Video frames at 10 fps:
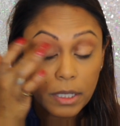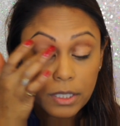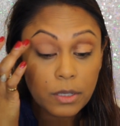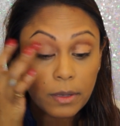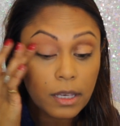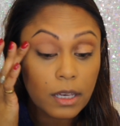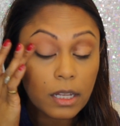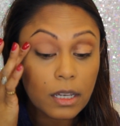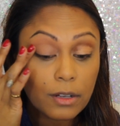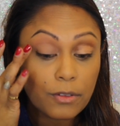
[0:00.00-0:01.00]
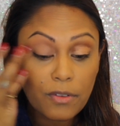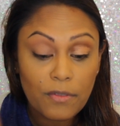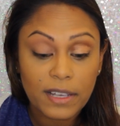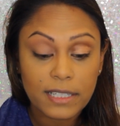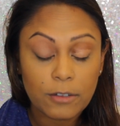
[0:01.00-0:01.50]
doing any kind of
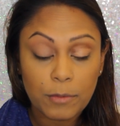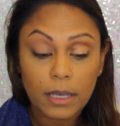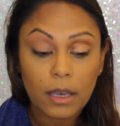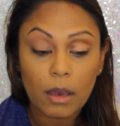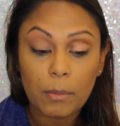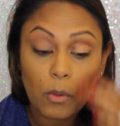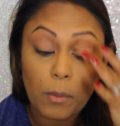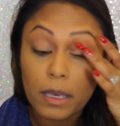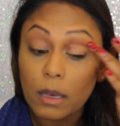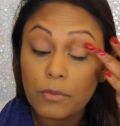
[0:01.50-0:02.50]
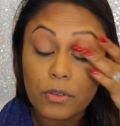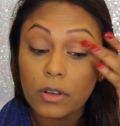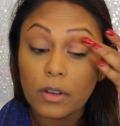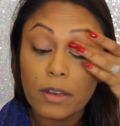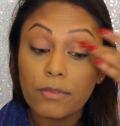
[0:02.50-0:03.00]
festive makeup or makeup
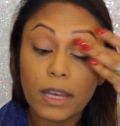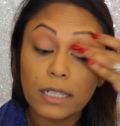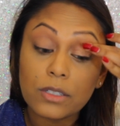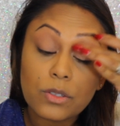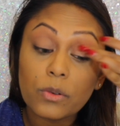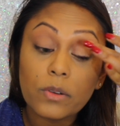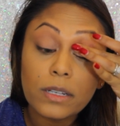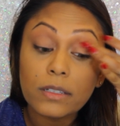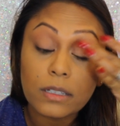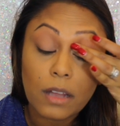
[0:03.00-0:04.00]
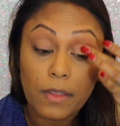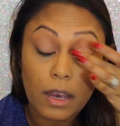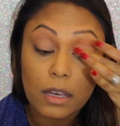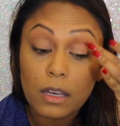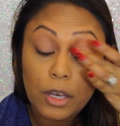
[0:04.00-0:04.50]
for events or anything like
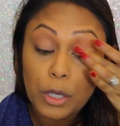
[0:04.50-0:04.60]
that,